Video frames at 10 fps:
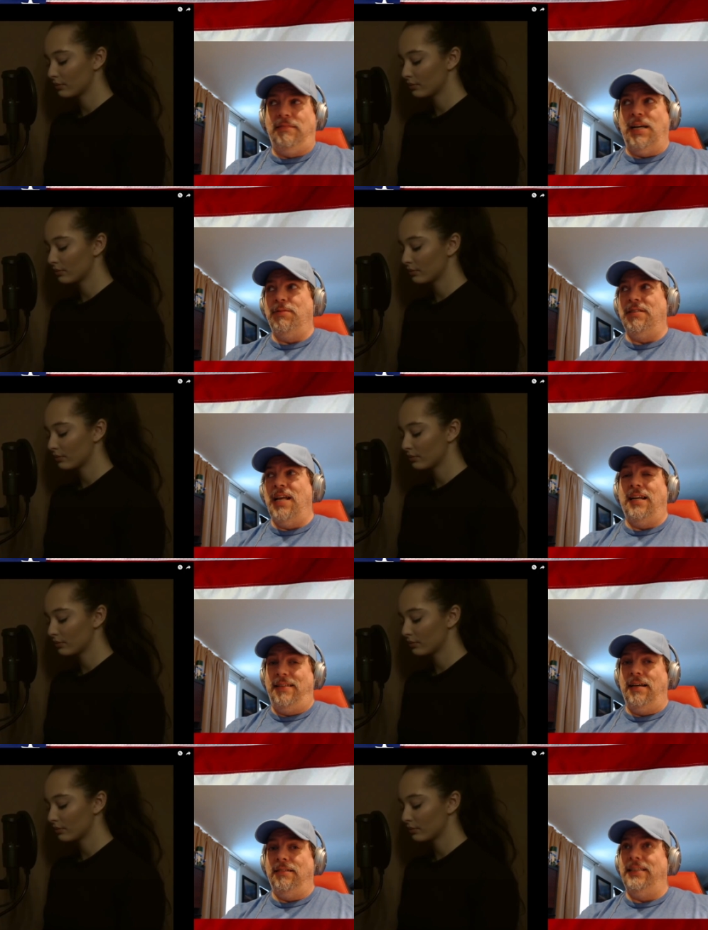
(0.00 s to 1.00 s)
Speaker 1: That was not
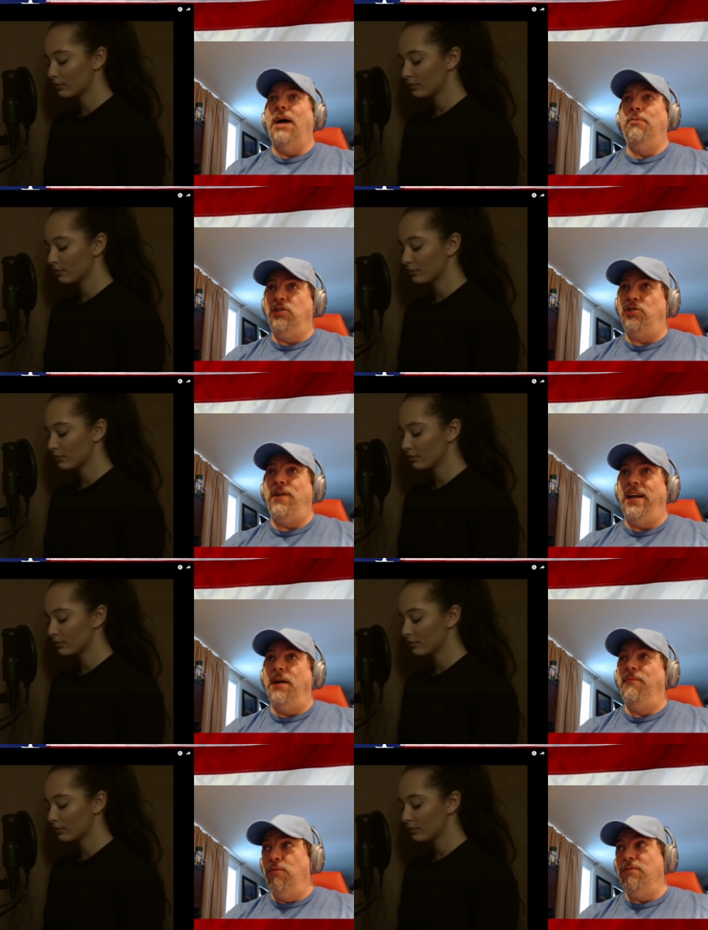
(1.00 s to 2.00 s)
Adele. That was straight
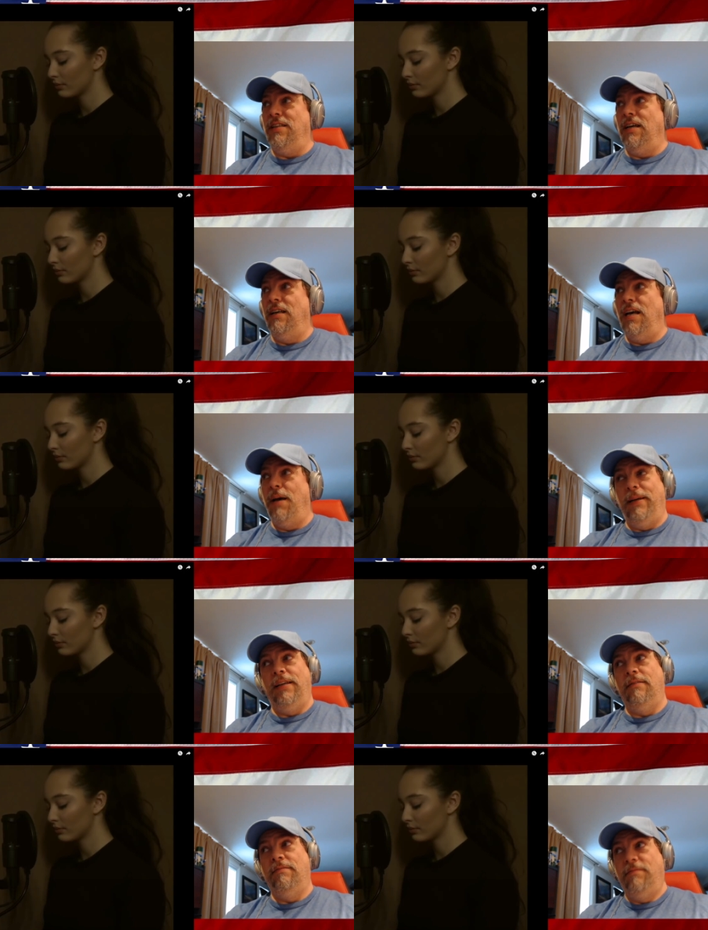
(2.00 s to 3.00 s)
up Faouzia.
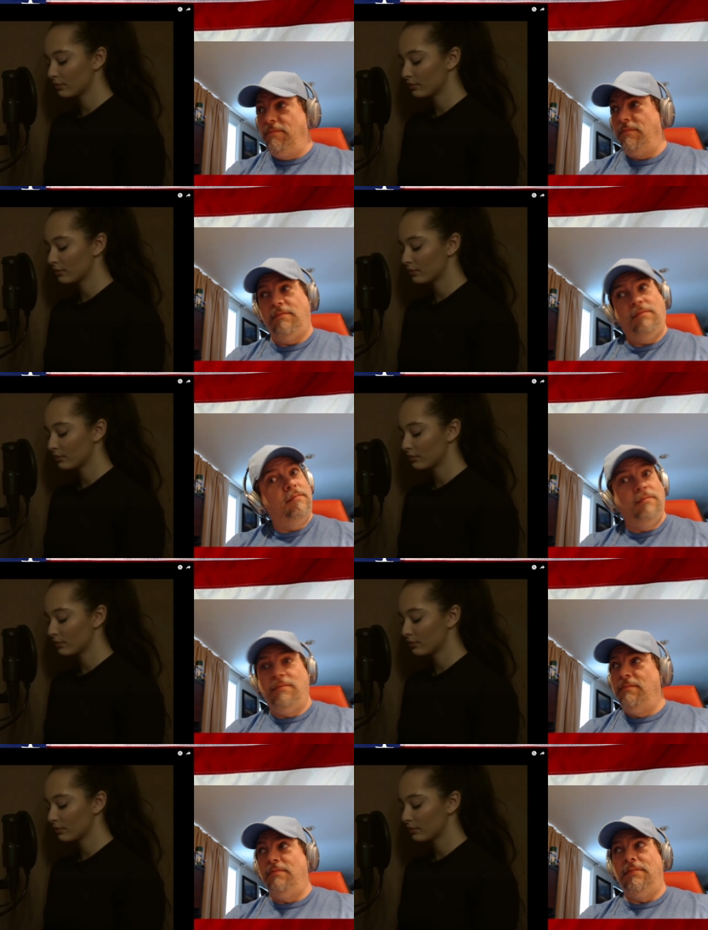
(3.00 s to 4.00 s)
I
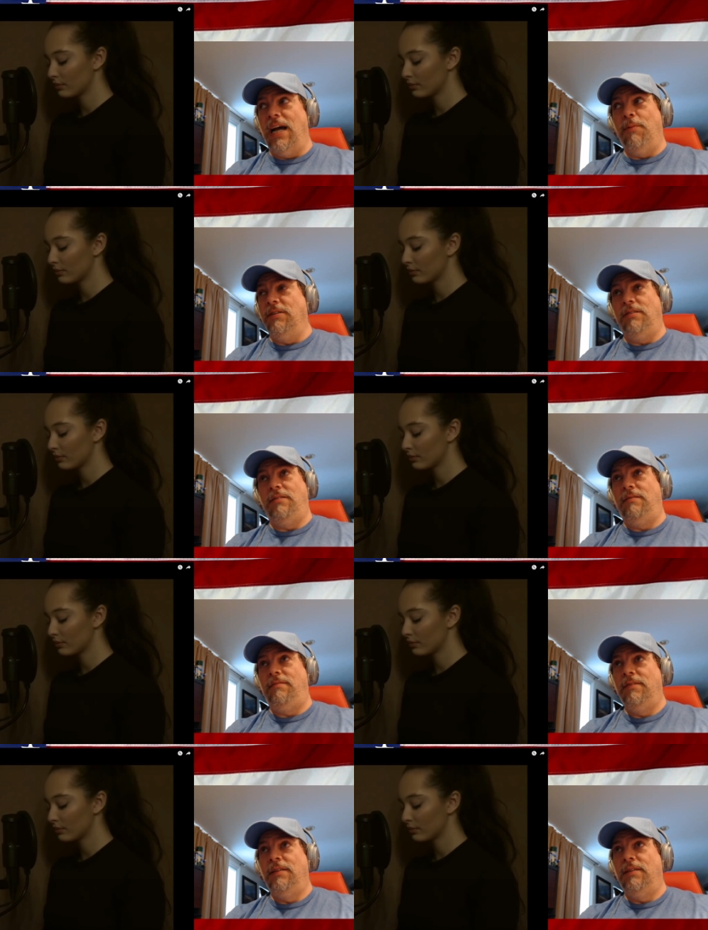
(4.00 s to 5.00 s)
mean,
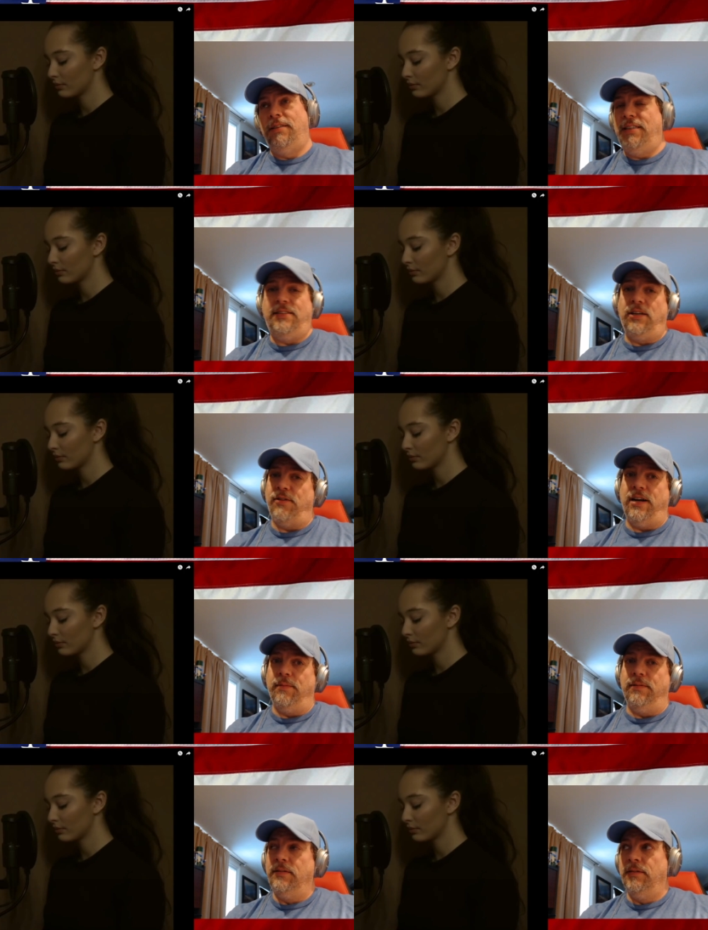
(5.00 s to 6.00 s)
she's
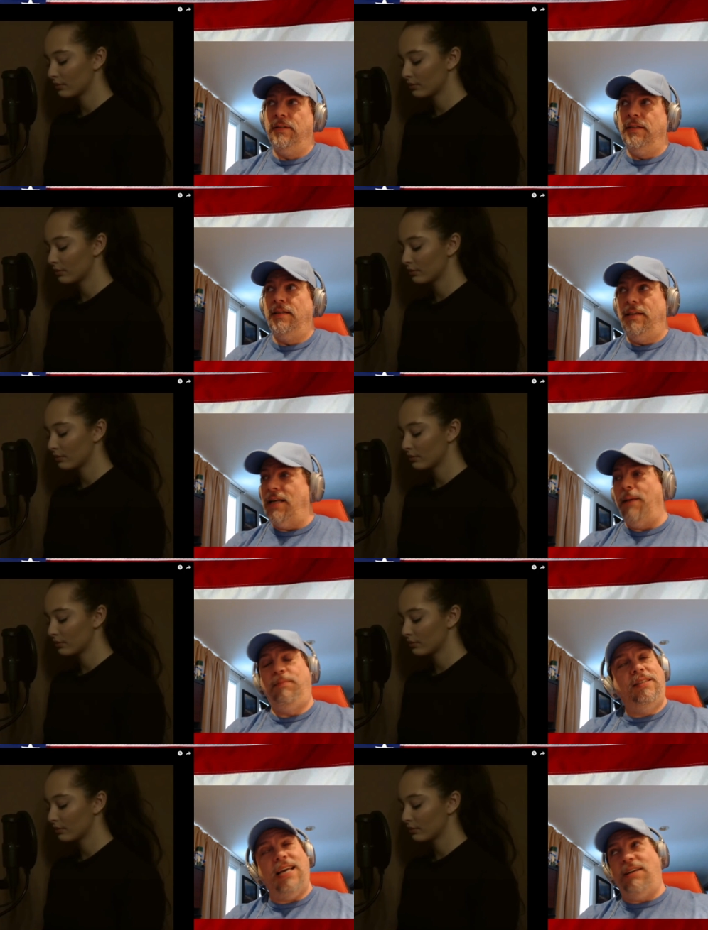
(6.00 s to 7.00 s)
incredible. I'm
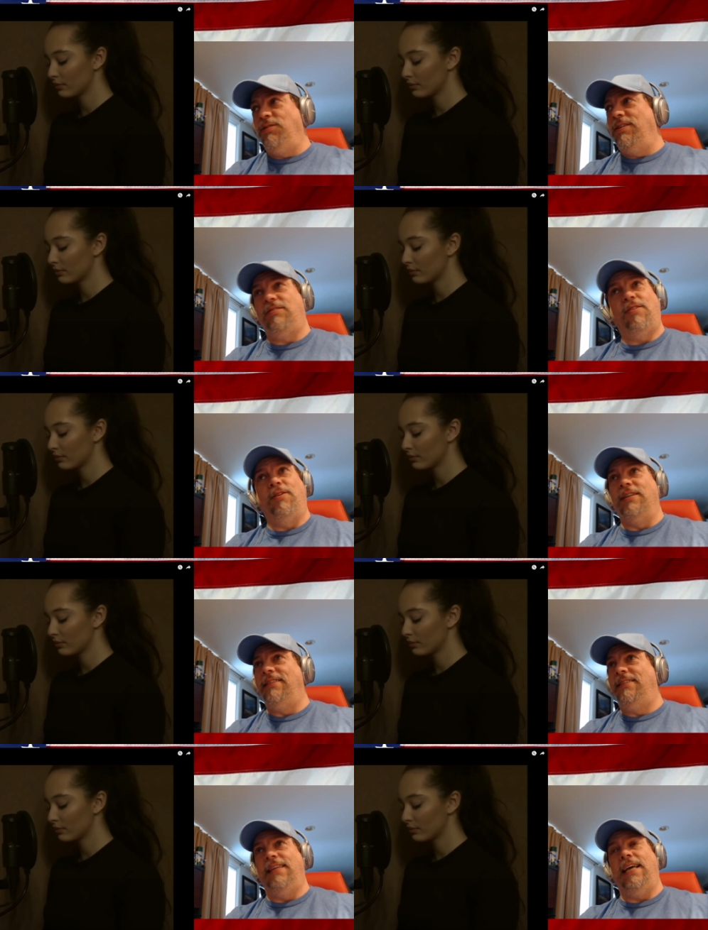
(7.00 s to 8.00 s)
telling you, this girl could
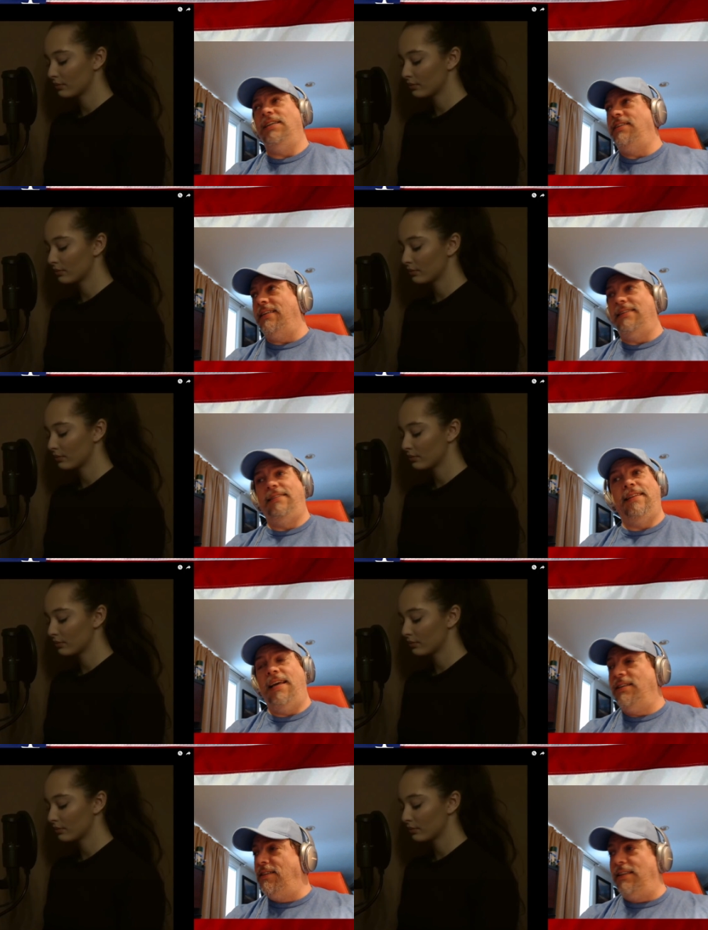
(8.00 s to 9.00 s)
sing. She could
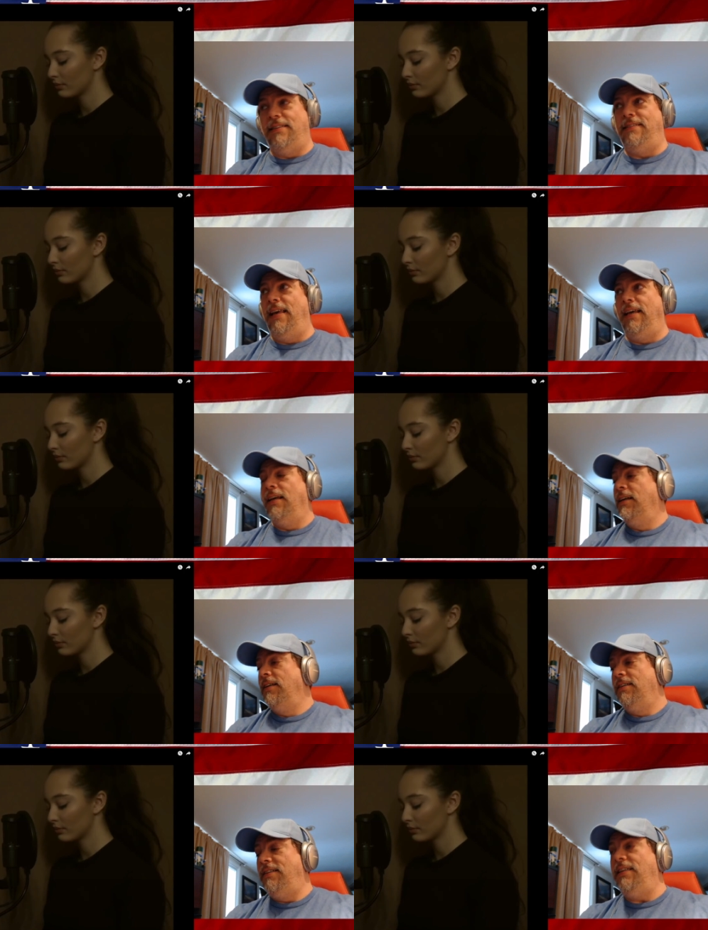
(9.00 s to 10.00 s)
sing. She could sing.
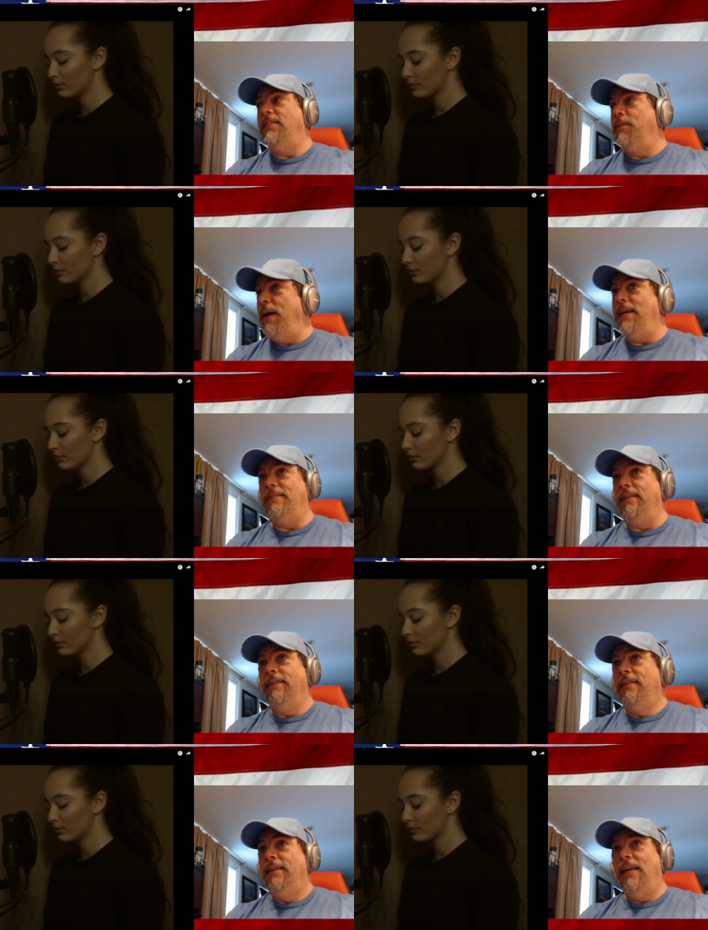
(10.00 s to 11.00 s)
She is amazing.
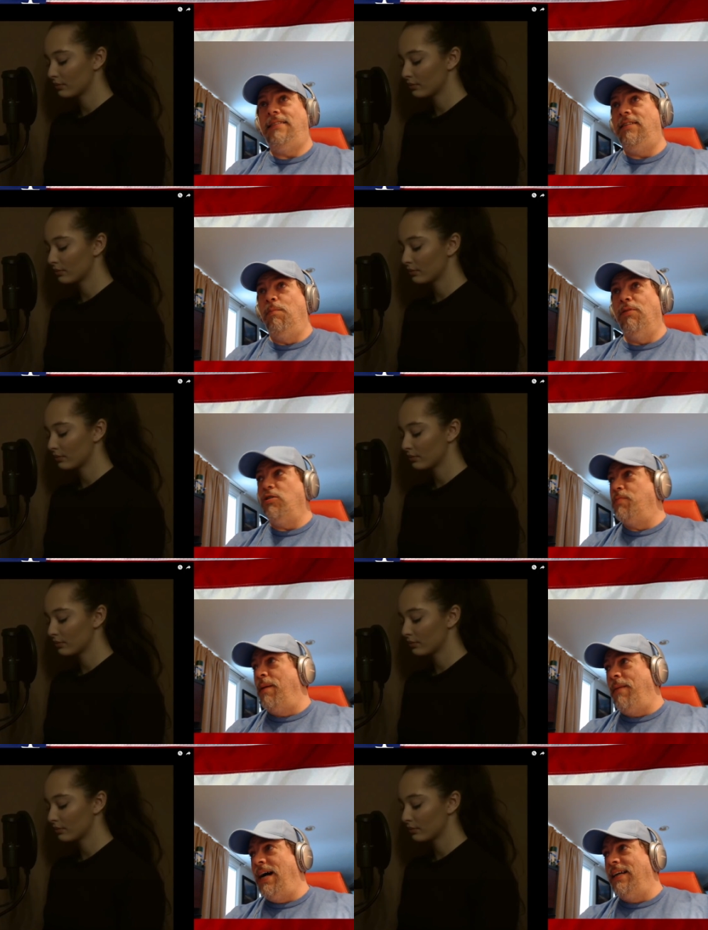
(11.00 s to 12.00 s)
It still blows my
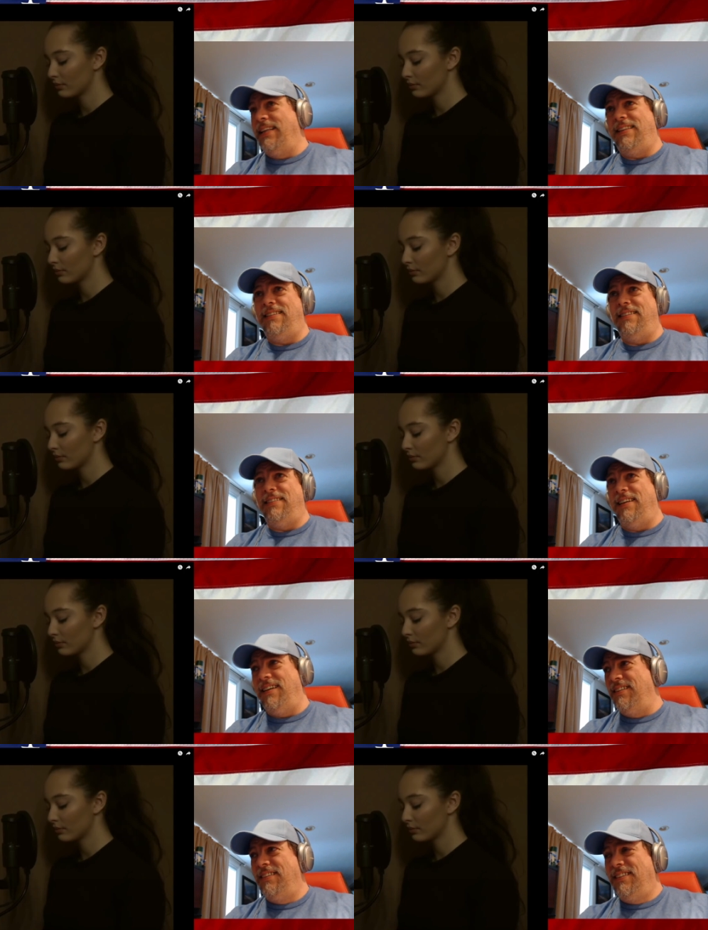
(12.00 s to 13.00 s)
mind that this is, I